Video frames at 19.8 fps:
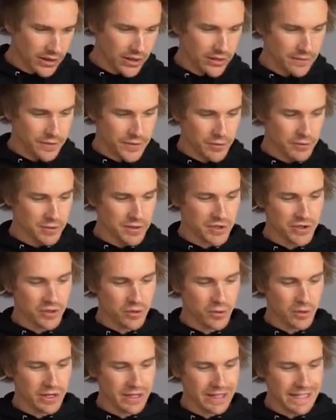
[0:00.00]
If you were
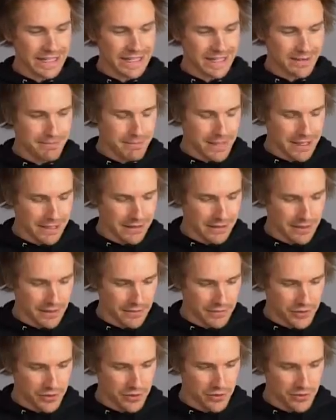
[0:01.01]
squarely in the middle
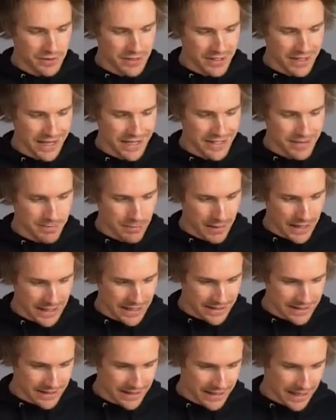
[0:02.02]
of two size
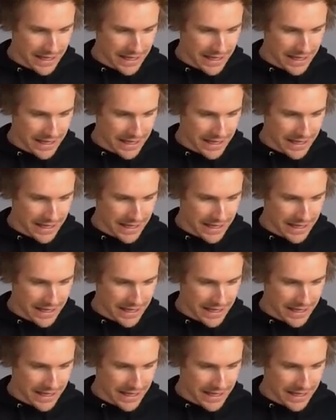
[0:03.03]
bikes